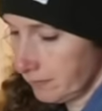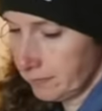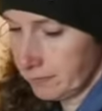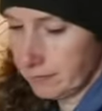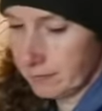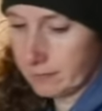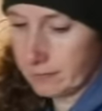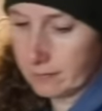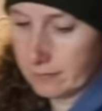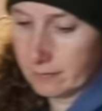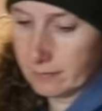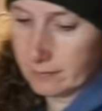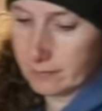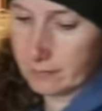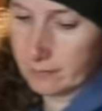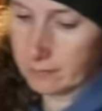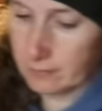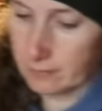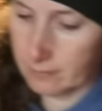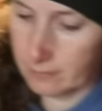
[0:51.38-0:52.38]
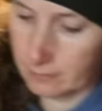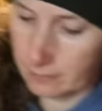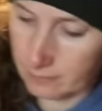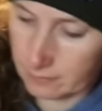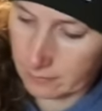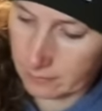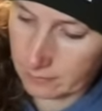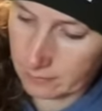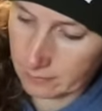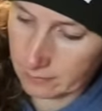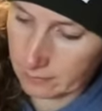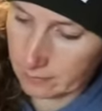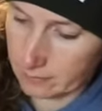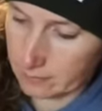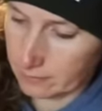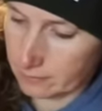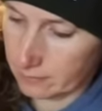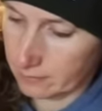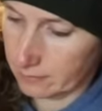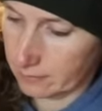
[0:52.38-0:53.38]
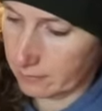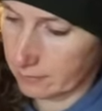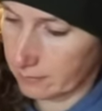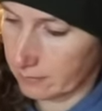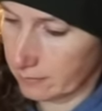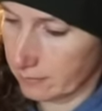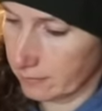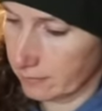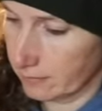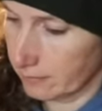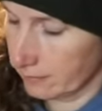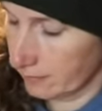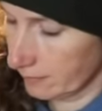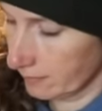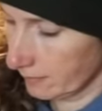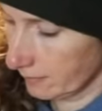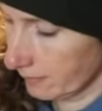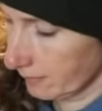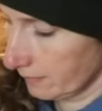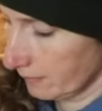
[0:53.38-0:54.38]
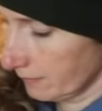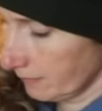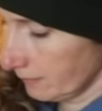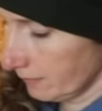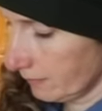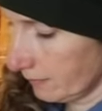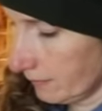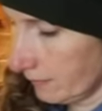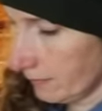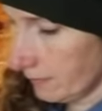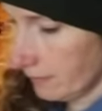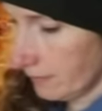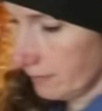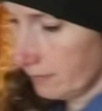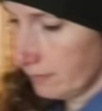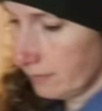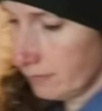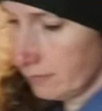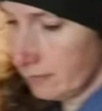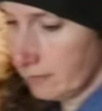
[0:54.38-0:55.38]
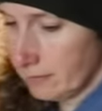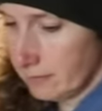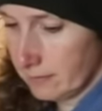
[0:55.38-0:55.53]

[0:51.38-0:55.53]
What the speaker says: Nothing is said.